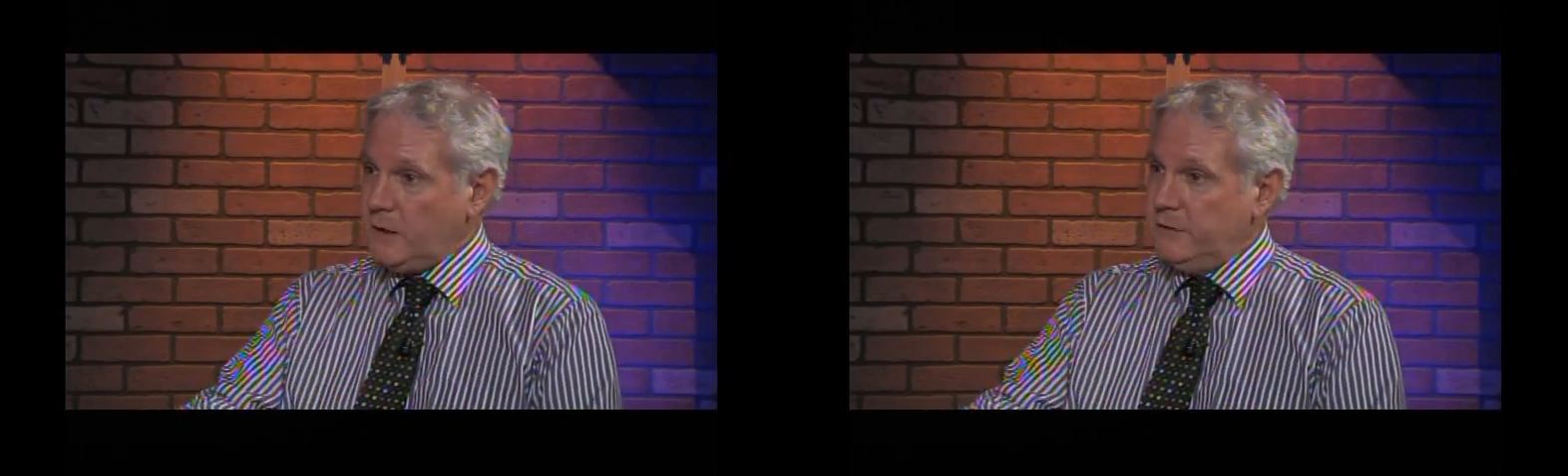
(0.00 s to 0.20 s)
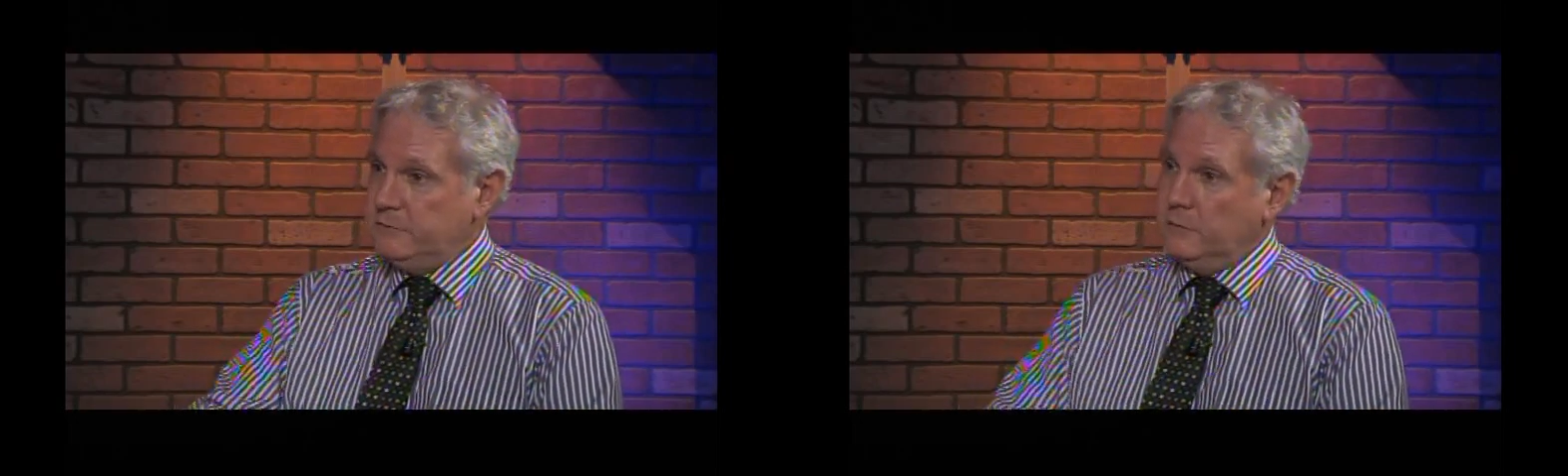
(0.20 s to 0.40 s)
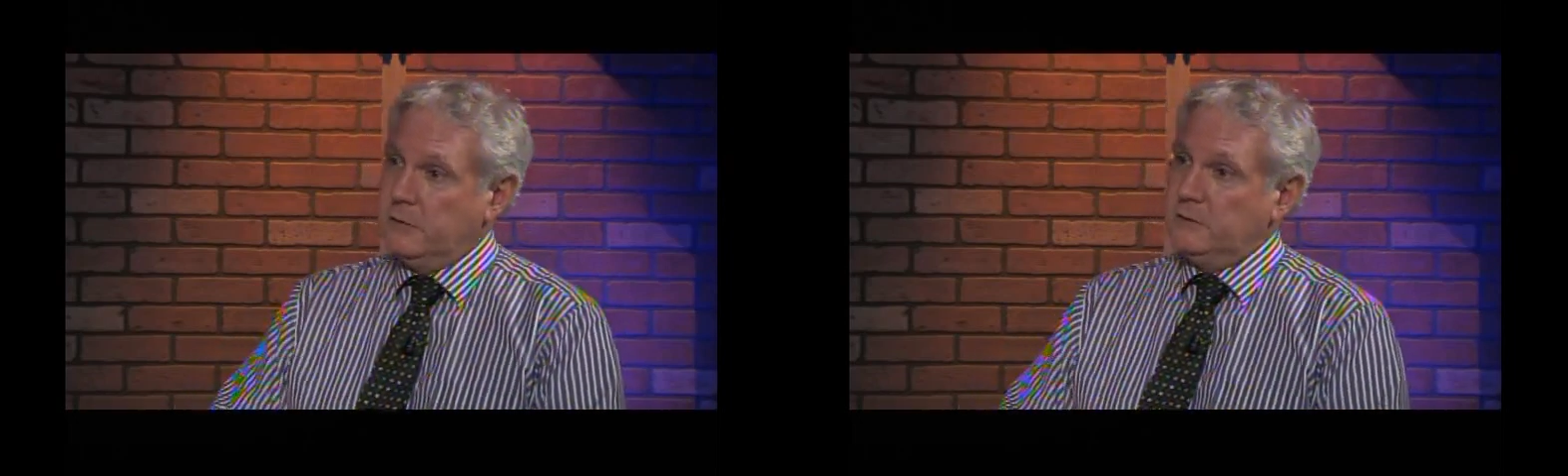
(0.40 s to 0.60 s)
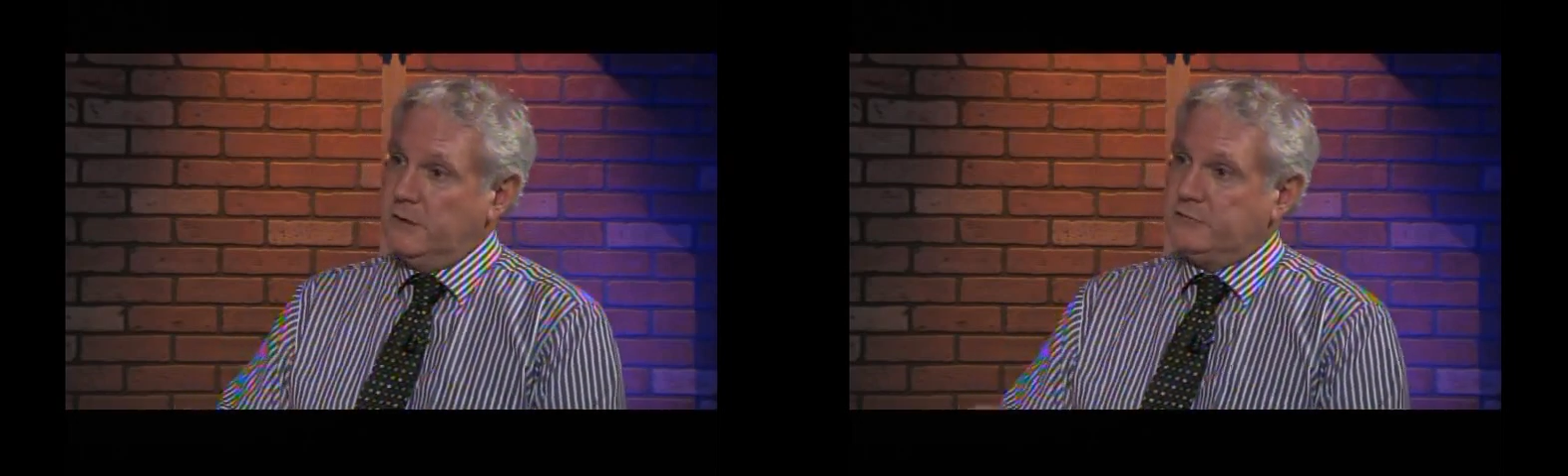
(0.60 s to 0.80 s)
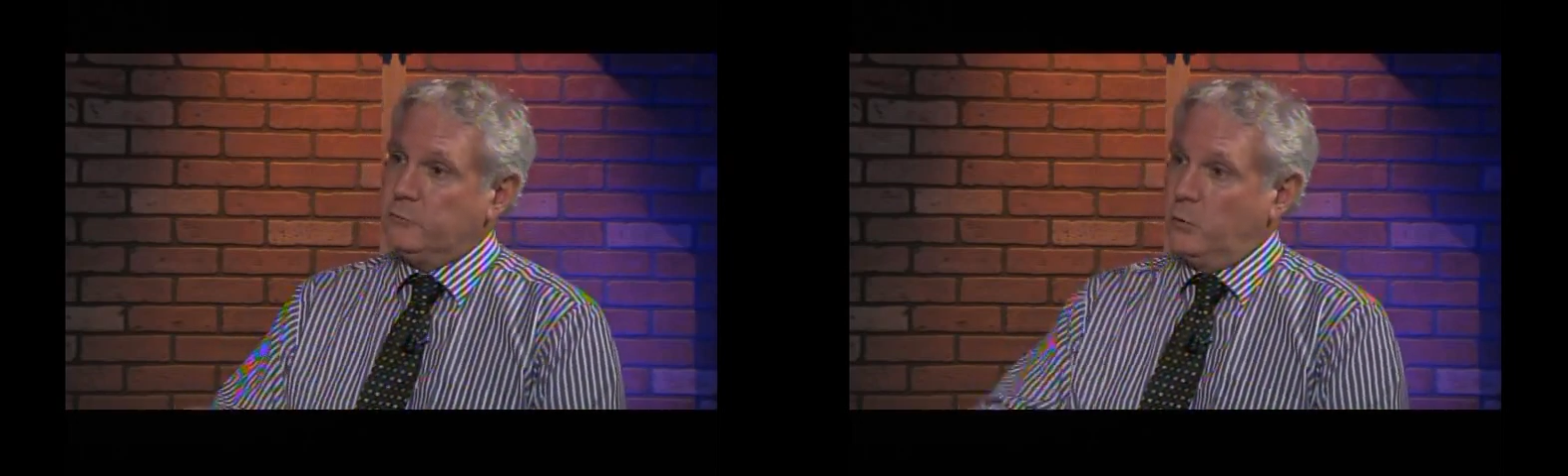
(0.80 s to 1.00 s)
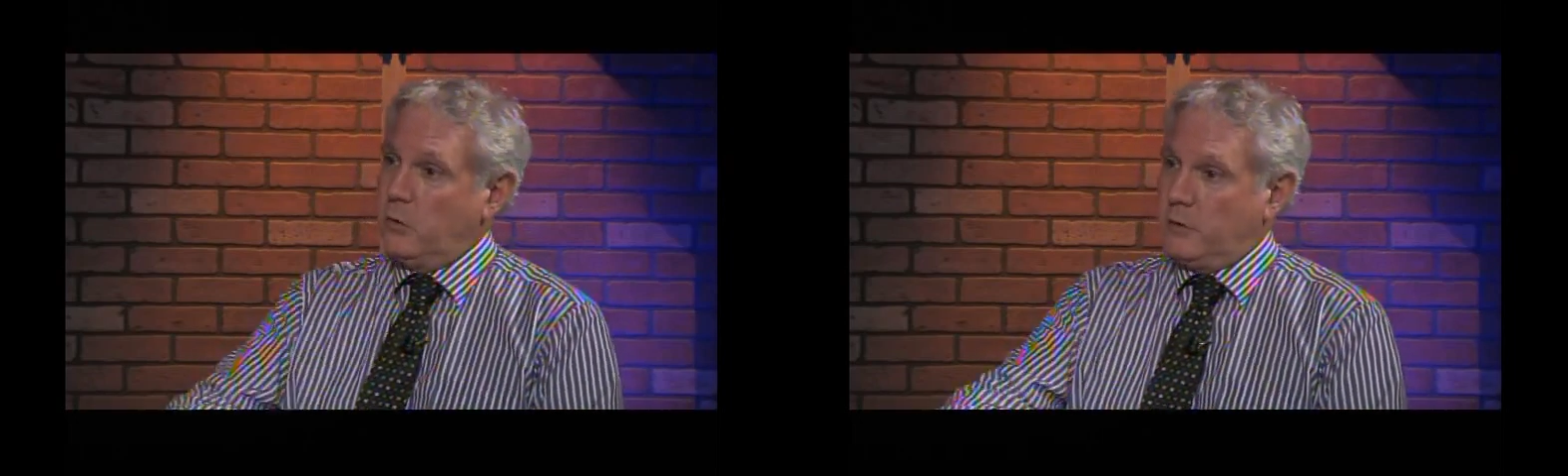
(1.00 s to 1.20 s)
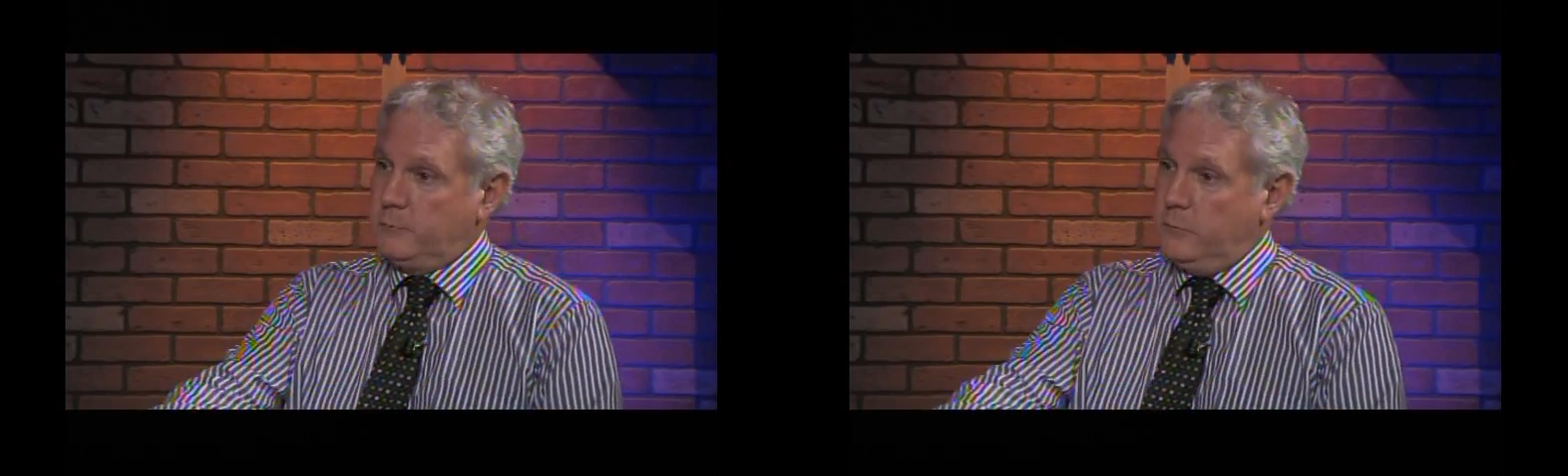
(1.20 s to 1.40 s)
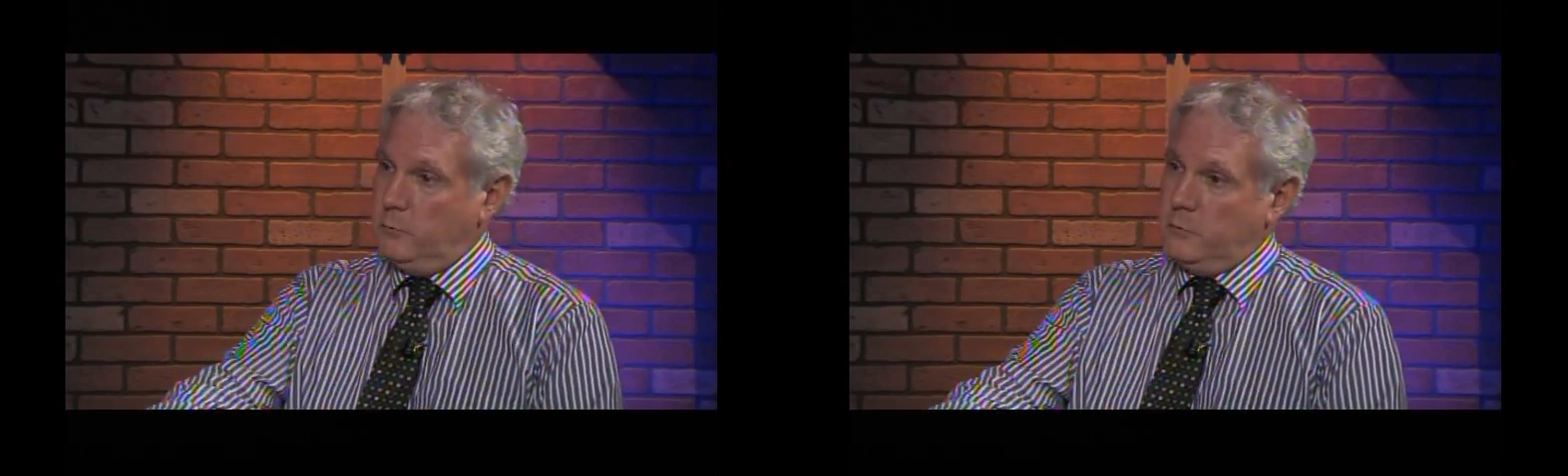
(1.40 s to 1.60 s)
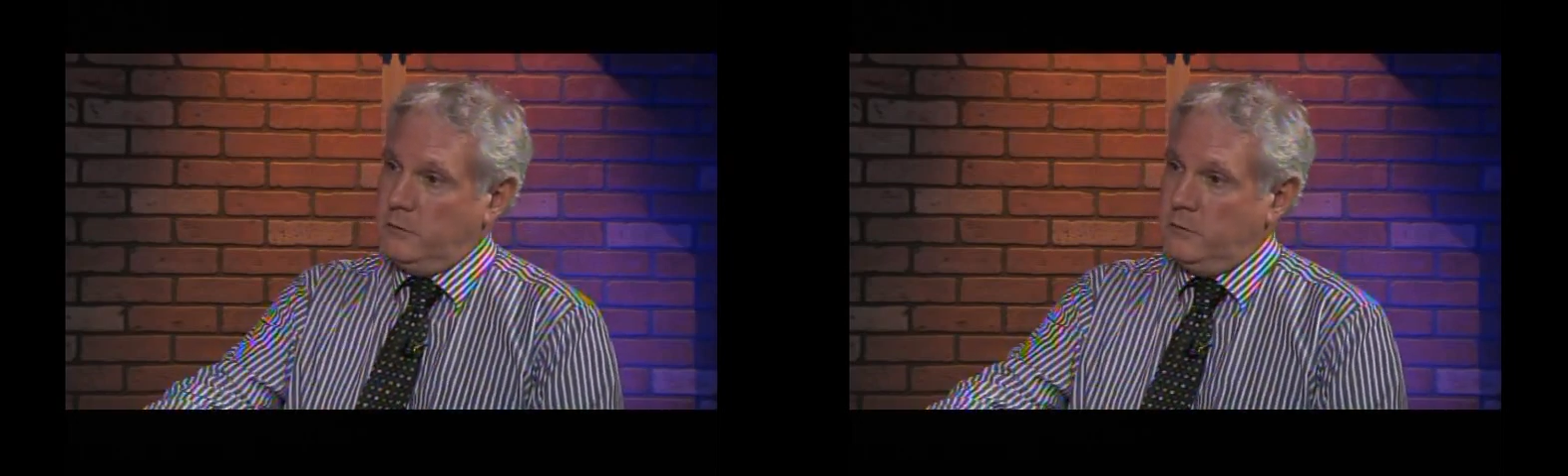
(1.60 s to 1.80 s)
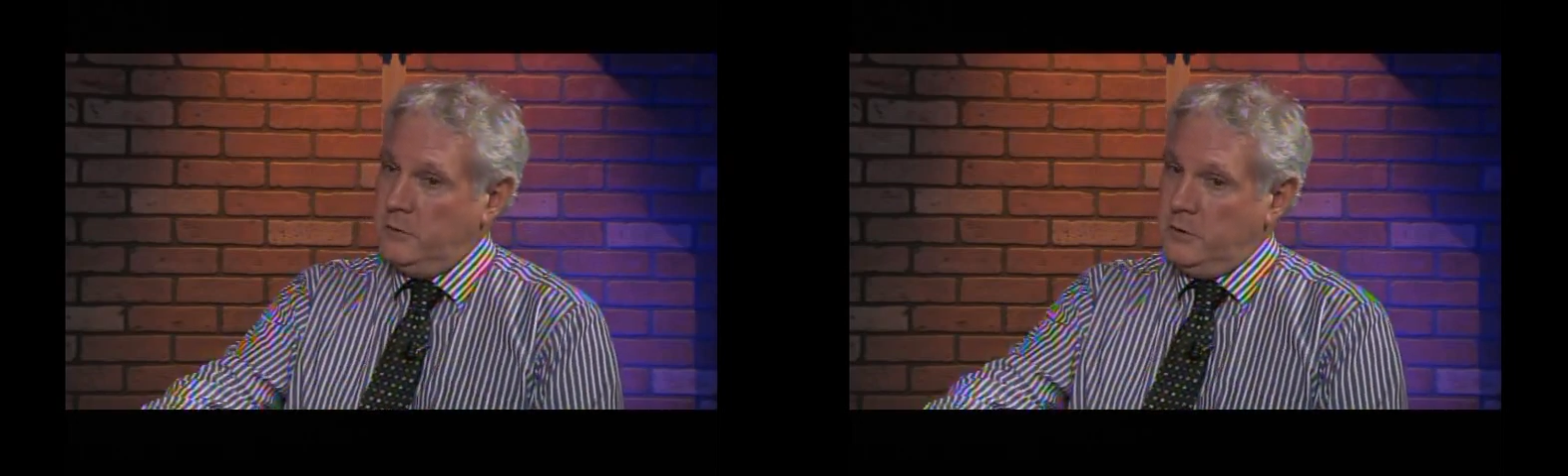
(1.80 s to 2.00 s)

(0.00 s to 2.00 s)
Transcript: it's a little less work, but we're